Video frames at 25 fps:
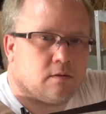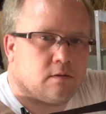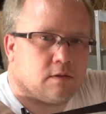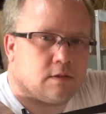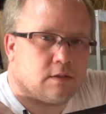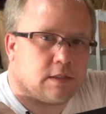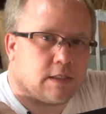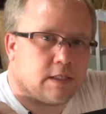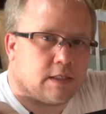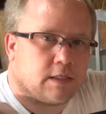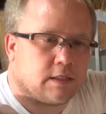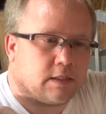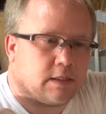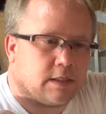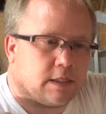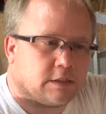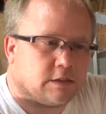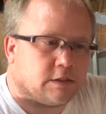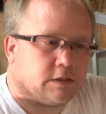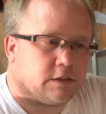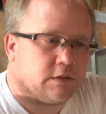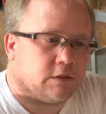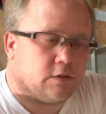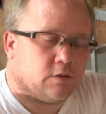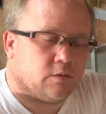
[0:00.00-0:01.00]
SATA
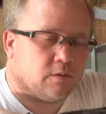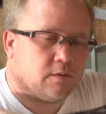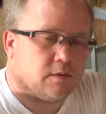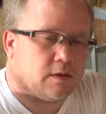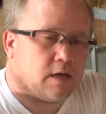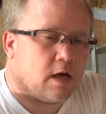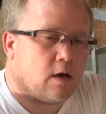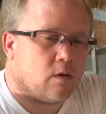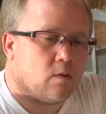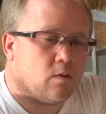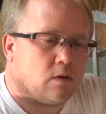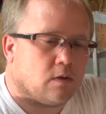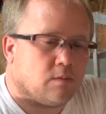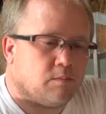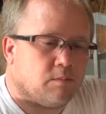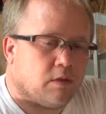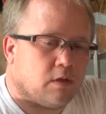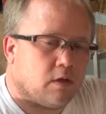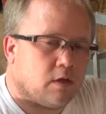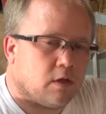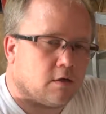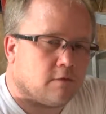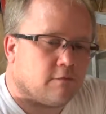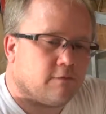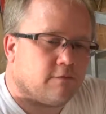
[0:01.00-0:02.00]
connections. You would not want to
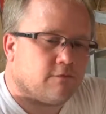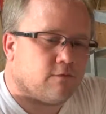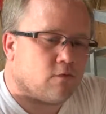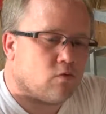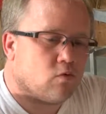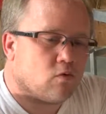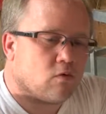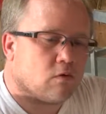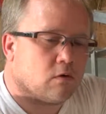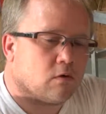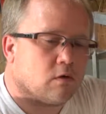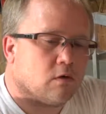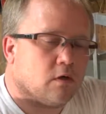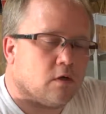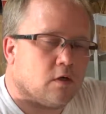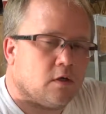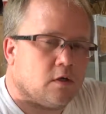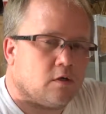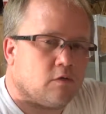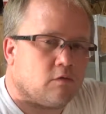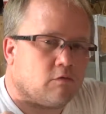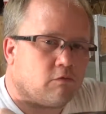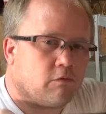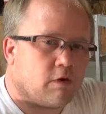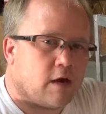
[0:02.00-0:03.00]
plug 4
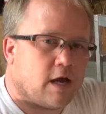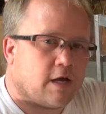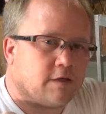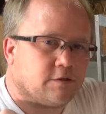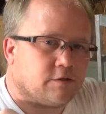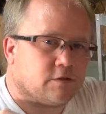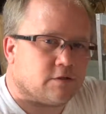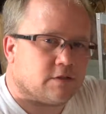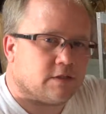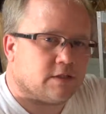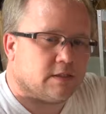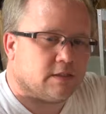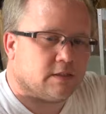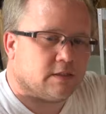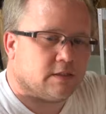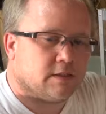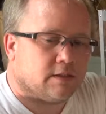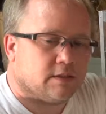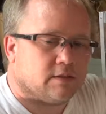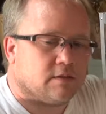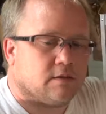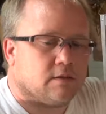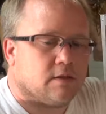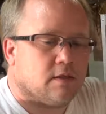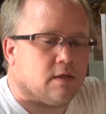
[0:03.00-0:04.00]
risers into
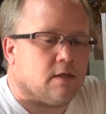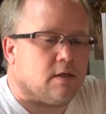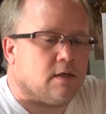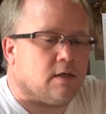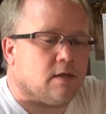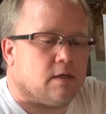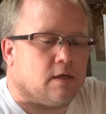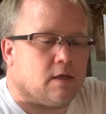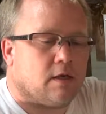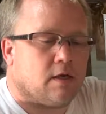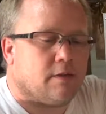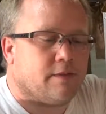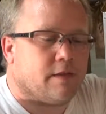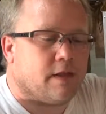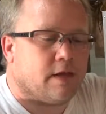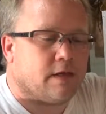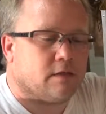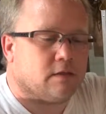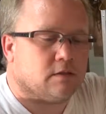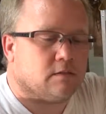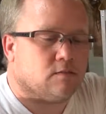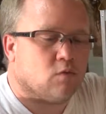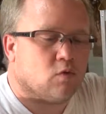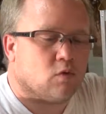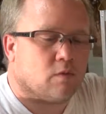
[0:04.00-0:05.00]
this. That
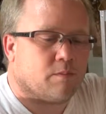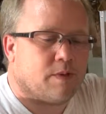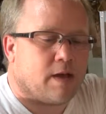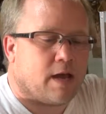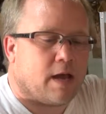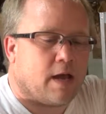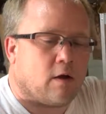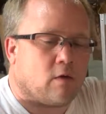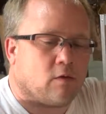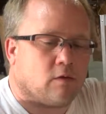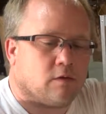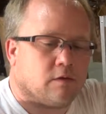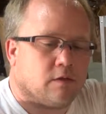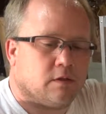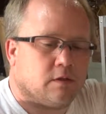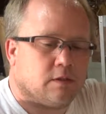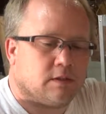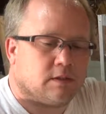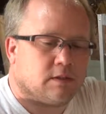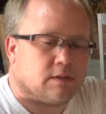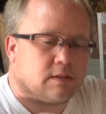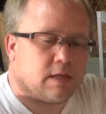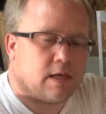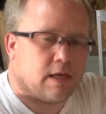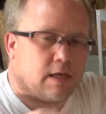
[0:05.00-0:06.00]
is more power than
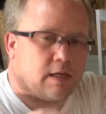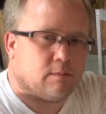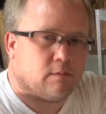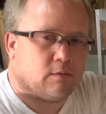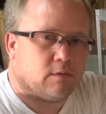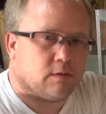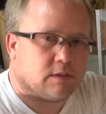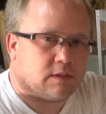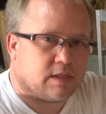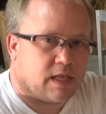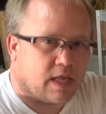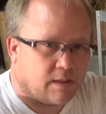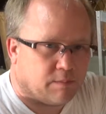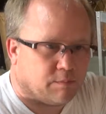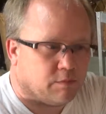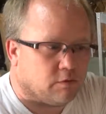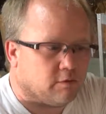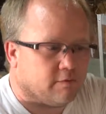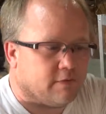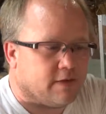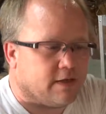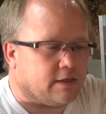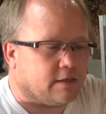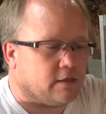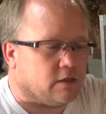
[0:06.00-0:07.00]
this cable is capable
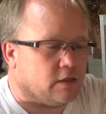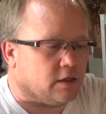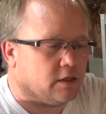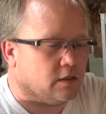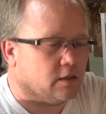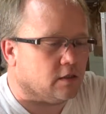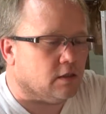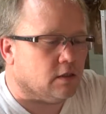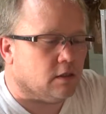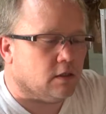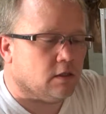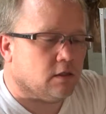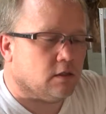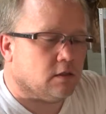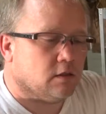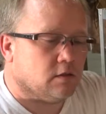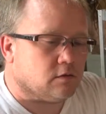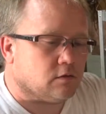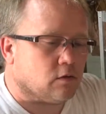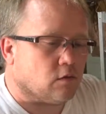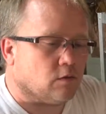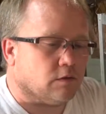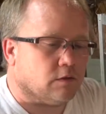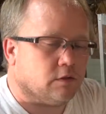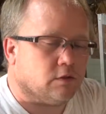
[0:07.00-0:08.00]
of handling.
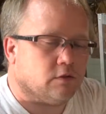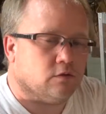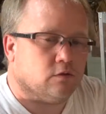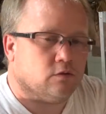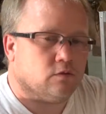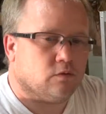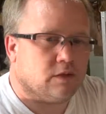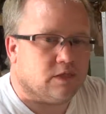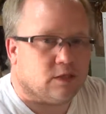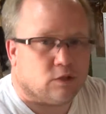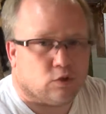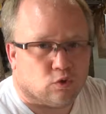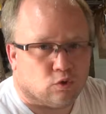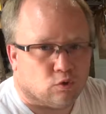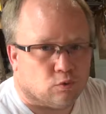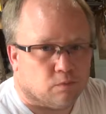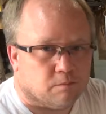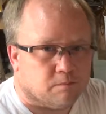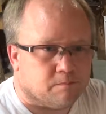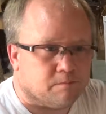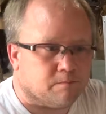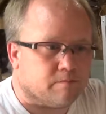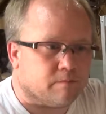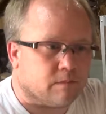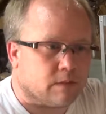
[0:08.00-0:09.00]
So only do 2.
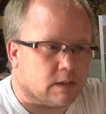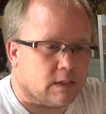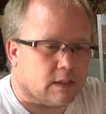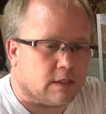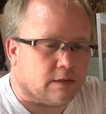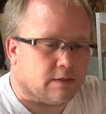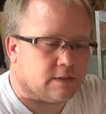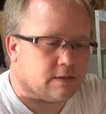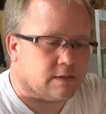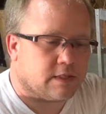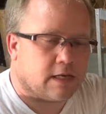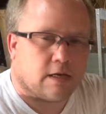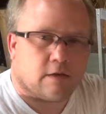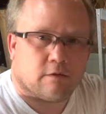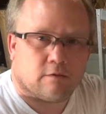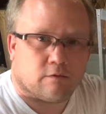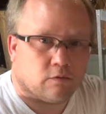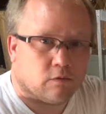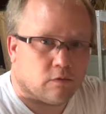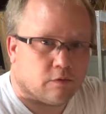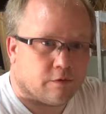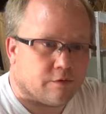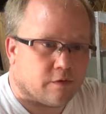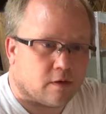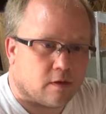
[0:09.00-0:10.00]
That's kind of the
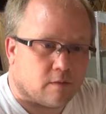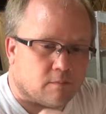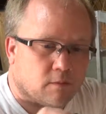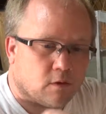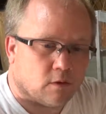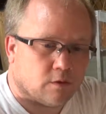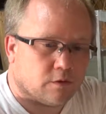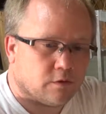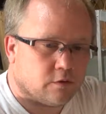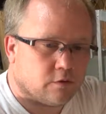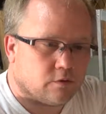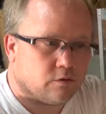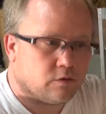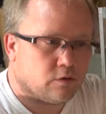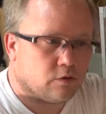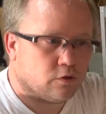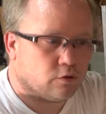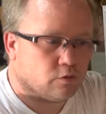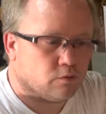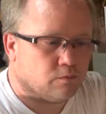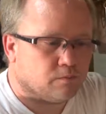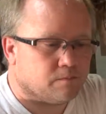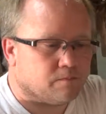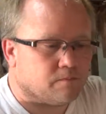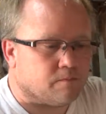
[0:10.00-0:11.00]
rule of thumb. Only do
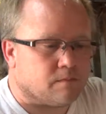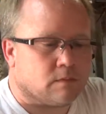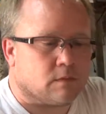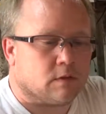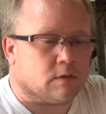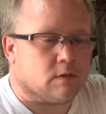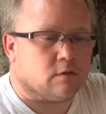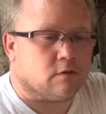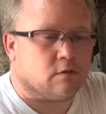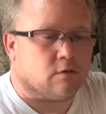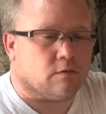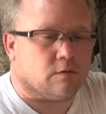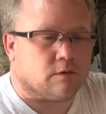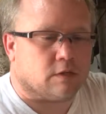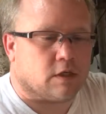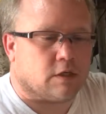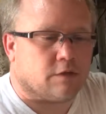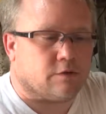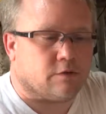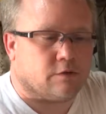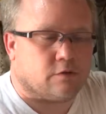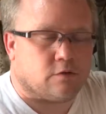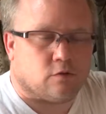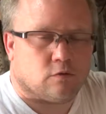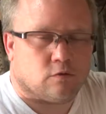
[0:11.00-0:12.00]
2. So there's
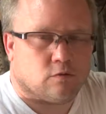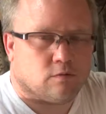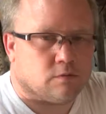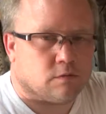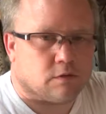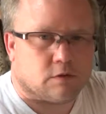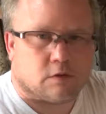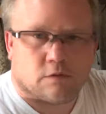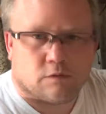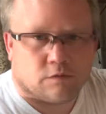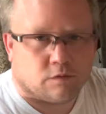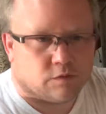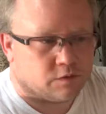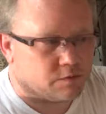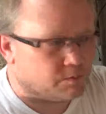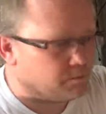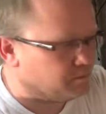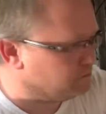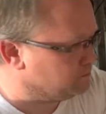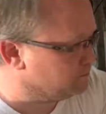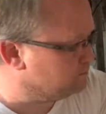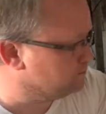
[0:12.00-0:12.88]
other 2, just don't use them.